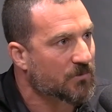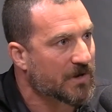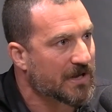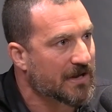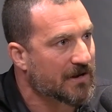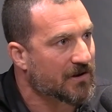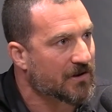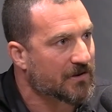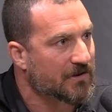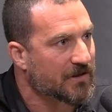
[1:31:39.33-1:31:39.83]
We
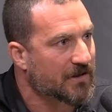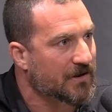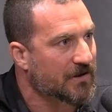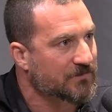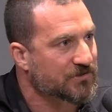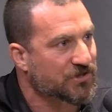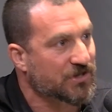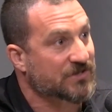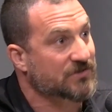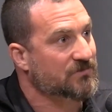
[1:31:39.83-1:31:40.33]
hear,
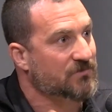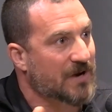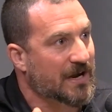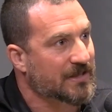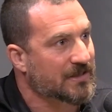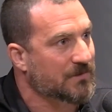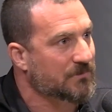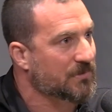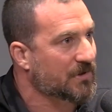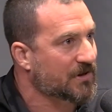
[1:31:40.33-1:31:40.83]
just
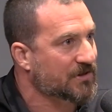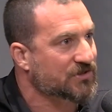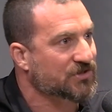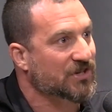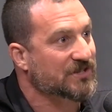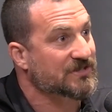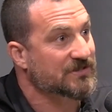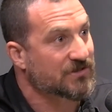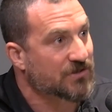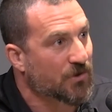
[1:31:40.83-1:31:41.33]
write the book,
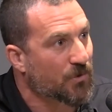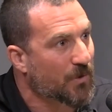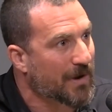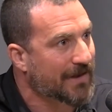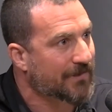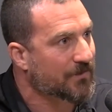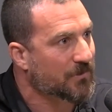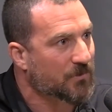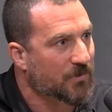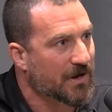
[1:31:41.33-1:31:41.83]
just do
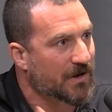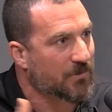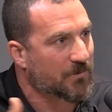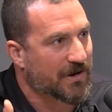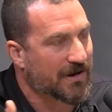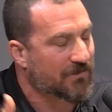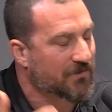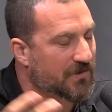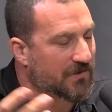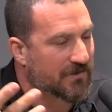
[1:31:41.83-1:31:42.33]
it,
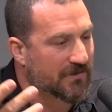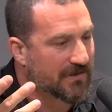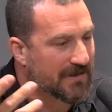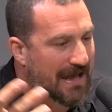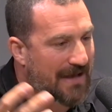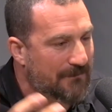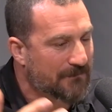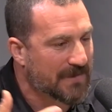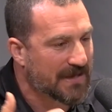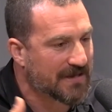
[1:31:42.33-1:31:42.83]
whatever
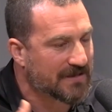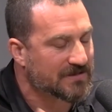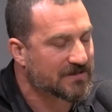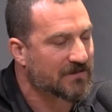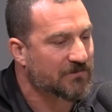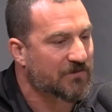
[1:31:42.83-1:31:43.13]
that means.